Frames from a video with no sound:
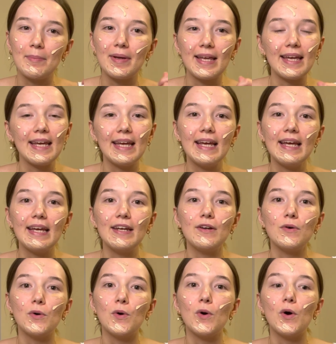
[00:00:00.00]
it in,
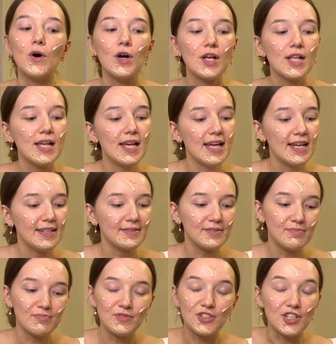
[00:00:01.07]
or
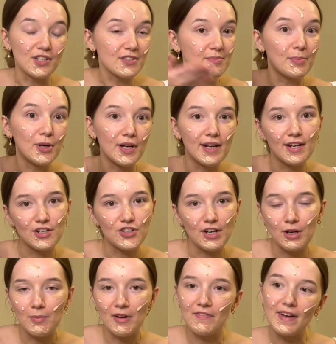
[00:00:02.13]
just putting it straight on
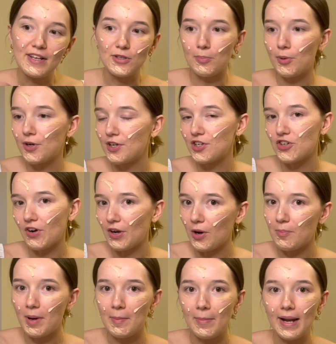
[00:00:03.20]
my face or putting it straight on my
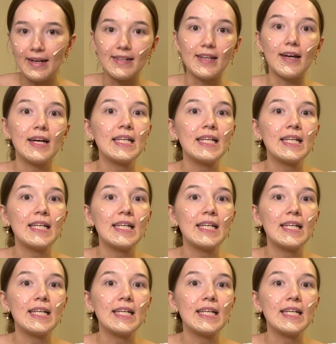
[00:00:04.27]
blender,